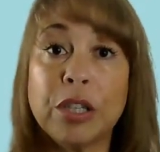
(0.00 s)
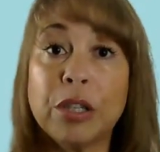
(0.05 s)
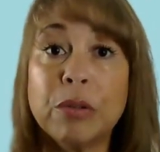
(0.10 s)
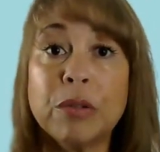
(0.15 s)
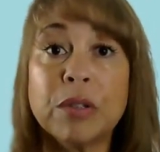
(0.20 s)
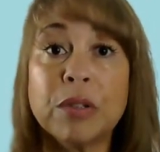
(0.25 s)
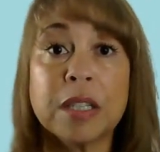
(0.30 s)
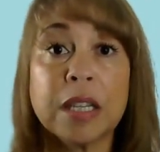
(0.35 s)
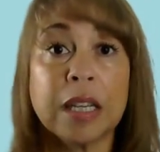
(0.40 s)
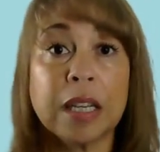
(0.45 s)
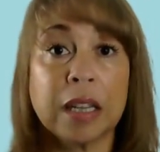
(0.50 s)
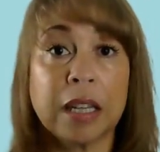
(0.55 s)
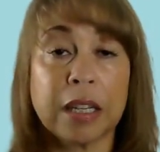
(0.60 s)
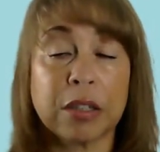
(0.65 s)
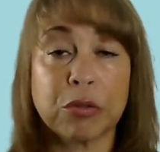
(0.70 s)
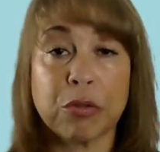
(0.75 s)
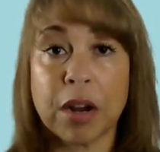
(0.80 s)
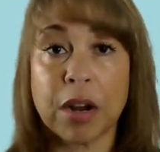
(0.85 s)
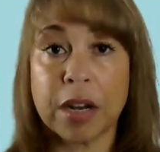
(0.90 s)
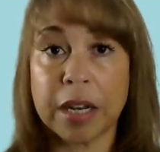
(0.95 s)
using
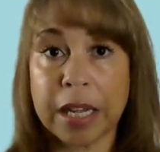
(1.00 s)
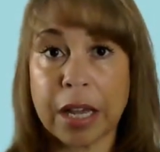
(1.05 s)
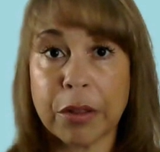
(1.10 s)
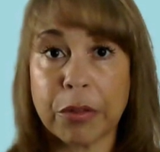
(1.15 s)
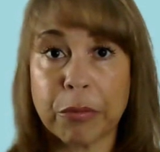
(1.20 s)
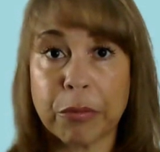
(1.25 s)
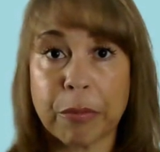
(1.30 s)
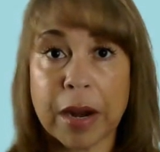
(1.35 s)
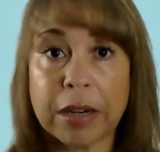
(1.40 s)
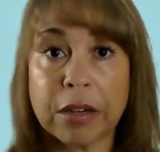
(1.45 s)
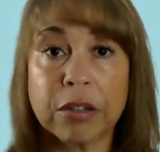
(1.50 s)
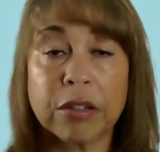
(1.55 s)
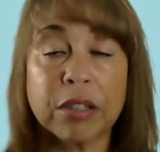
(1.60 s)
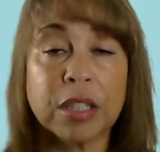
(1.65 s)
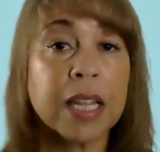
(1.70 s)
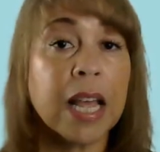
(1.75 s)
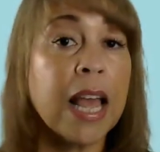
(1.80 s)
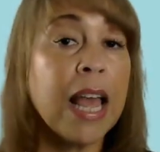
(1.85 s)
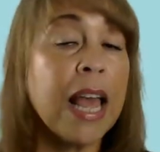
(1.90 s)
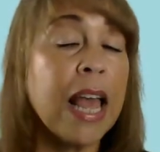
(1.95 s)
electronic health
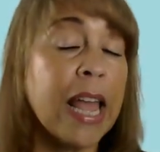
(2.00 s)
records